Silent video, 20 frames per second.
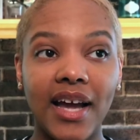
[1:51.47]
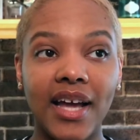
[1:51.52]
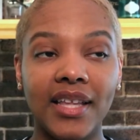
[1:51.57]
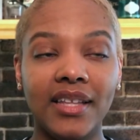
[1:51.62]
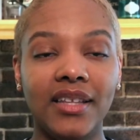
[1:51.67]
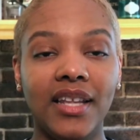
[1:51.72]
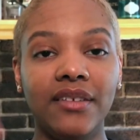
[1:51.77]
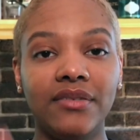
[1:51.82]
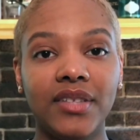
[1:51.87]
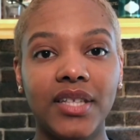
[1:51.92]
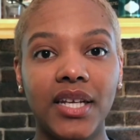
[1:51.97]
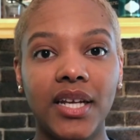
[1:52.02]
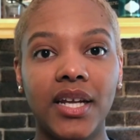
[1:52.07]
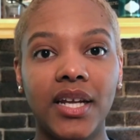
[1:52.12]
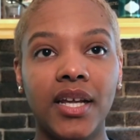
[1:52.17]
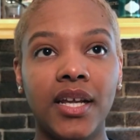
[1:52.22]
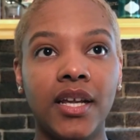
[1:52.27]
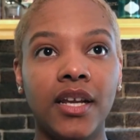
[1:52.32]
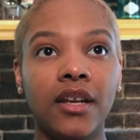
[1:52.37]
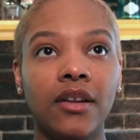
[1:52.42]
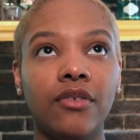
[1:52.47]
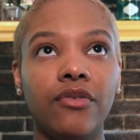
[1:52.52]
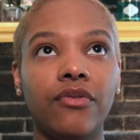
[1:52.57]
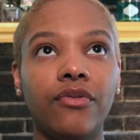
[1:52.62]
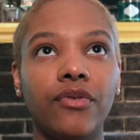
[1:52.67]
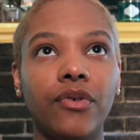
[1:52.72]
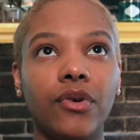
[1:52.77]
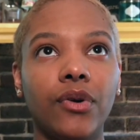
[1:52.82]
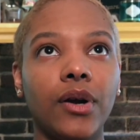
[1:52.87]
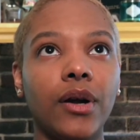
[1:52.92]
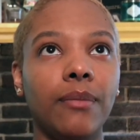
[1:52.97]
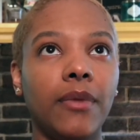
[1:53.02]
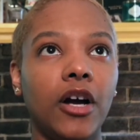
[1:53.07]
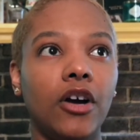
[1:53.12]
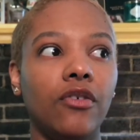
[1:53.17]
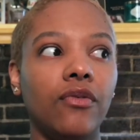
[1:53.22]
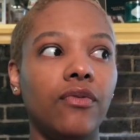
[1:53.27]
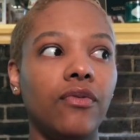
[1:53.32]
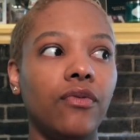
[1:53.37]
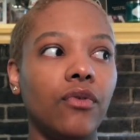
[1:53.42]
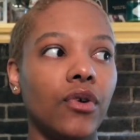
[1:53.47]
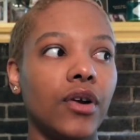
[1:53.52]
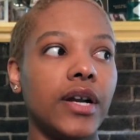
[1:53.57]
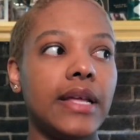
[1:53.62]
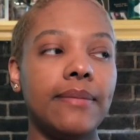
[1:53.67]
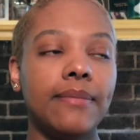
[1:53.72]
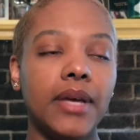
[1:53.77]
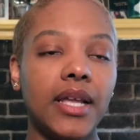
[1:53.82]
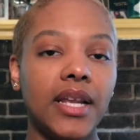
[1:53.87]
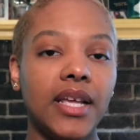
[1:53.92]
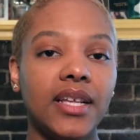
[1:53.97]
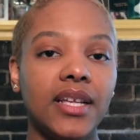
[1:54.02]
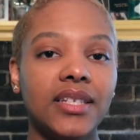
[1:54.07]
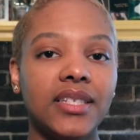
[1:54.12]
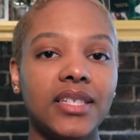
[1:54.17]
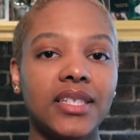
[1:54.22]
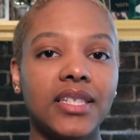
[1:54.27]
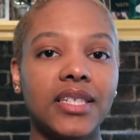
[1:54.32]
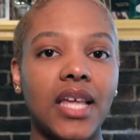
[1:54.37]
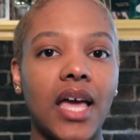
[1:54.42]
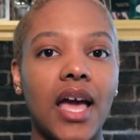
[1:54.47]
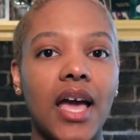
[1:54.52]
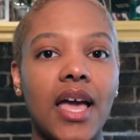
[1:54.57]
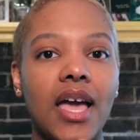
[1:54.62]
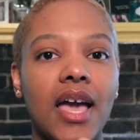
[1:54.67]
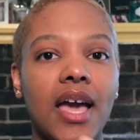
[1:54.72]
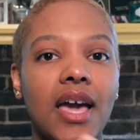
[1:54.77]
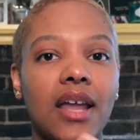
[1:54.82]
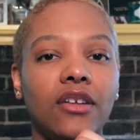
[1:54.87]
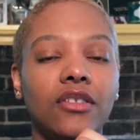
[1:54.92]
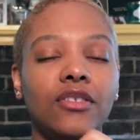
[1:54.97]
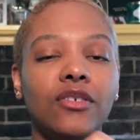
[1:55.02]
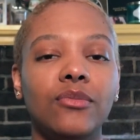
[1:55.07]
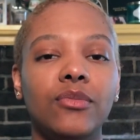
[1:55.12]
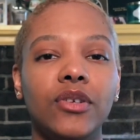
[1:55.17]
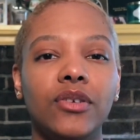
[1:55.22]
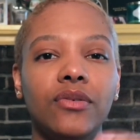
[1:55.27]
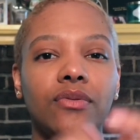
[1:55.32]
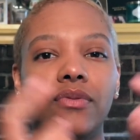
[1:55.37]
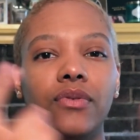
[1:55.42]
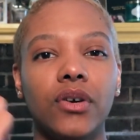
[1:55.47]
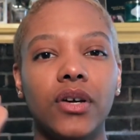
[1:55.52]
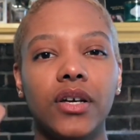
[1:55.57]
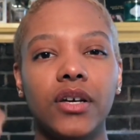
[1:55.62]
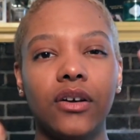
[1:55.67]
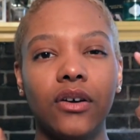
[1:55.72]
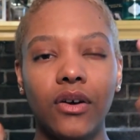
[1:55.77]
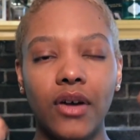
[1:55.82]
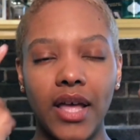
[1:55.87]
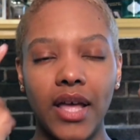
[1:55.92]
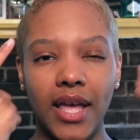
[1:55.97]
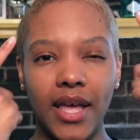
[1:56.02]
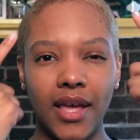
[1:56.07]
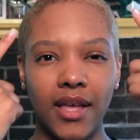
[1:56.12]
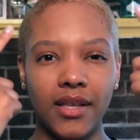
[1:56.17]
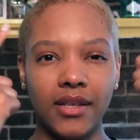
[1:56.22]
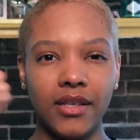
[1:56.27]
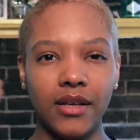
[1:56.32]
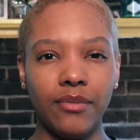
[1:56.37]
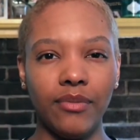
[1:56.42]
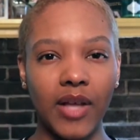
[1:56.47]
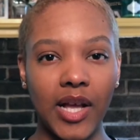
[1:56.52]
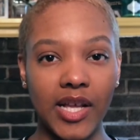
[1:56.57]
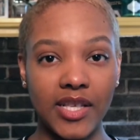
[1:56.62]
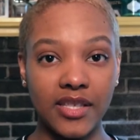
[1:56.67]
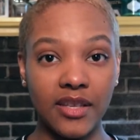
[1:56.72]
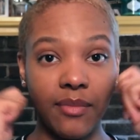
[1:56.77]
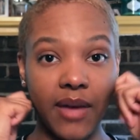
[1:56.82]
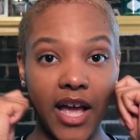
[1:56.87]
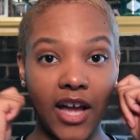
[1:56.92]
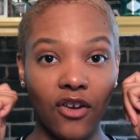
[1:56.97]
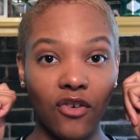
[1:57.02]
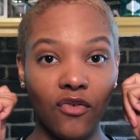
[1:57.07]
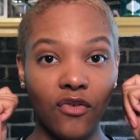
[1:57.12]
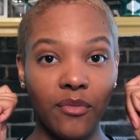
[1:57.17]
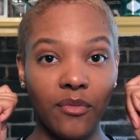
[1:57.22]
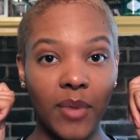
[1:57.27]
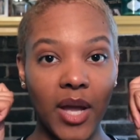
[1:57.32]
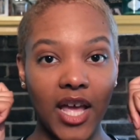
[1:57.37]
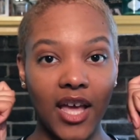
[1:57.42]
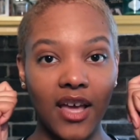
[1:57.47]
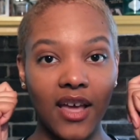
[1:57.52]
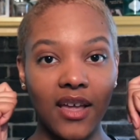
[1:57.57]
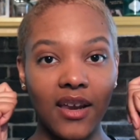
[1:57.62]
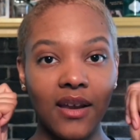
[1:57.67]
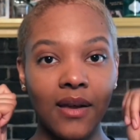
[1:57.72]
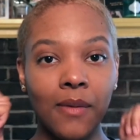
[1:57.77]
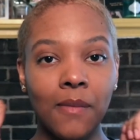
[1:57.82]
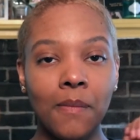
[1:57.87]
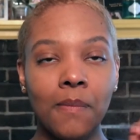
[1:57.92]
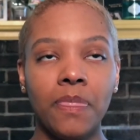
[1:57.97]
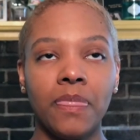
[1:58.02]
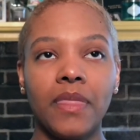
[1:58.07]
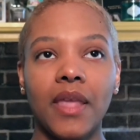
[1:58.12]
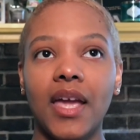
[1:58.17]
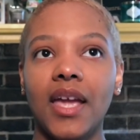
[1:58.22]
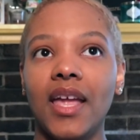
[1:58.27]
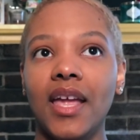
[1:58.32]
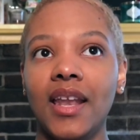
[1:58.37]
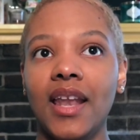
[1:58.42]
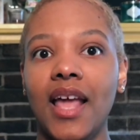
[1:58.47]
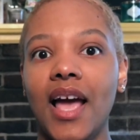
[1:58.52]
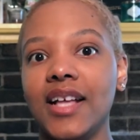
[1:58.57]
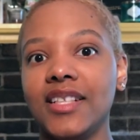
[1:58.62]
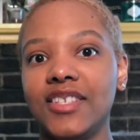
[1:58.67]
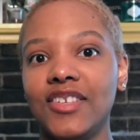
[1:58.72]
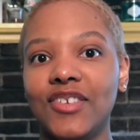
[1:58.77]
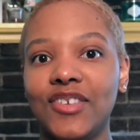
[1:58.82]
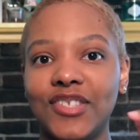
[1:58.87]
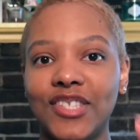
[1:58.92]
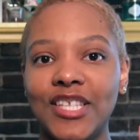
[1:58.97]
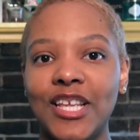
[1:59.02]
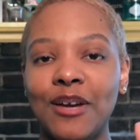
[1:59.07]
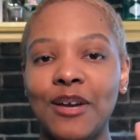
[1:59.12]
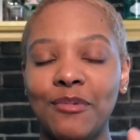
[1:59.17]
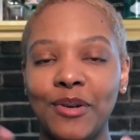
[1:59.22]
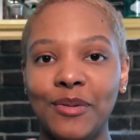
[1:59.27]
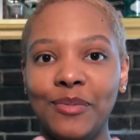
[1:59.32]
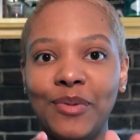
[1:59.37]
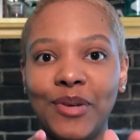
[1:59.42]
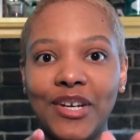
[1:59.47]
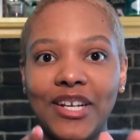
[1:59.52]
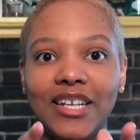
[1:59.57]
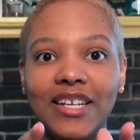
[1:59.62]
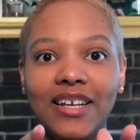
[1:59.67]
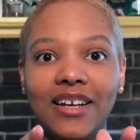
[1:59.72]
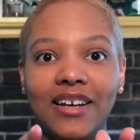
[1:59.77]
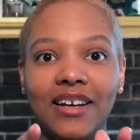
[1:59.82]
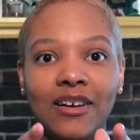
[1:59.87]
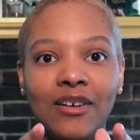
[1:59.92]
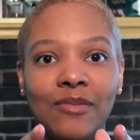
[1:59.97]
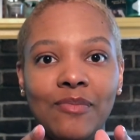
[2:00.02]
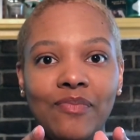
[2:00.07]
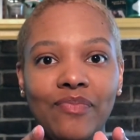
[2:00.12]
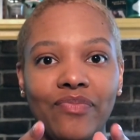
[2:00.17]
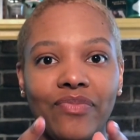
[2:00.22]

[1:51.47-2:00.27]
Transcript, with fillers: I left it in for about 40 minutes I had aluminum foil and a plastic bag over my head. And as you can see, I'm gonna put in the um,